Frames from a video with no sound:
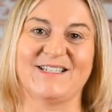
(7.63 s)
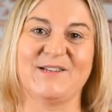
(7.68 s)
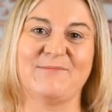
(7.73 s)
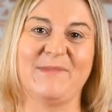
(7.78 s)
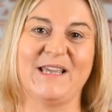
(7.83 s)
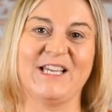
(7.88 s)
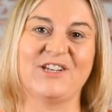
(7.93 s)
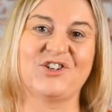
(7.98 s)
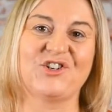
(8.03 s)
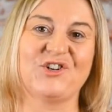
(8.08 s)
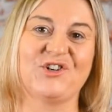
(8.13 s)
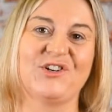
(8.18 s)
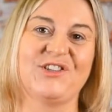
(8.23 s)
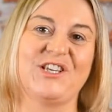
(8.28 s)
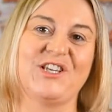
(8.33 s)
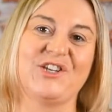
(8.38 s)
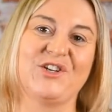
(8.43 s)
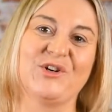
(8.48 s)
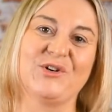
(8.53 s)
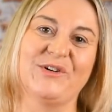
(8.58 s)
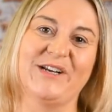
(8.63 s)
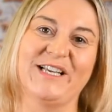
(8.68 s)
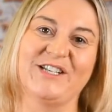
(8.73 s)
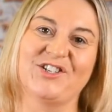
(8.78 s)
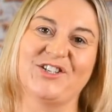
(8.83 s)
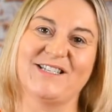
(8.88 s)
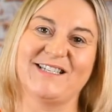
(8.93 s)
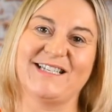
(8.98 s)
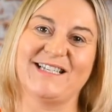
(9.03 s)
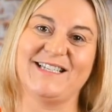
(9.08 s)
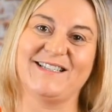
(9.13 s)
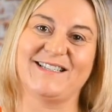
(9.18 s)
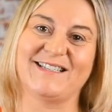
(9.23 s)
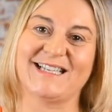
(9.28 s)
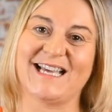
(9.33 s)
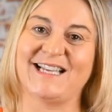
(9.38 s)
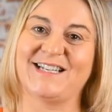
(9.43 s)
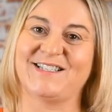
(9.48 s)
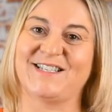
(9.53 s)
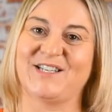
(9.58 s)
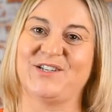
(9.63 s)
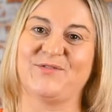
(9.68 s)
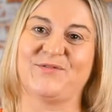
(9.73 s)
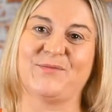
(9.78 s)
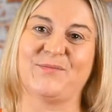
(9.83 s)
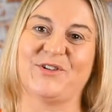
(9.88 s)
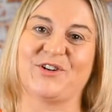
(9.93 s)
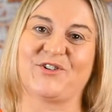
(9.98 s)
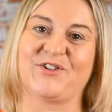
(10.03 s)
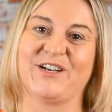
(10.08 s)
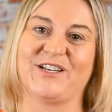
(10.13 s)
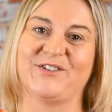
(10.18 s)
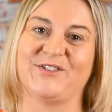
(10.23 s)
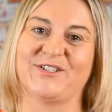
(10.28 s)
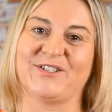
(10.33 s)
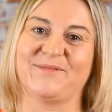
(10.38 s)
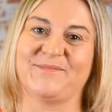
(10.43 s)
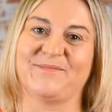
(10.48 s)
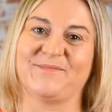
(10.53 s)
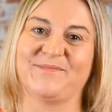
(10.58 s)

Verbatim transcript: to make sure that your agency stands out from the crowd.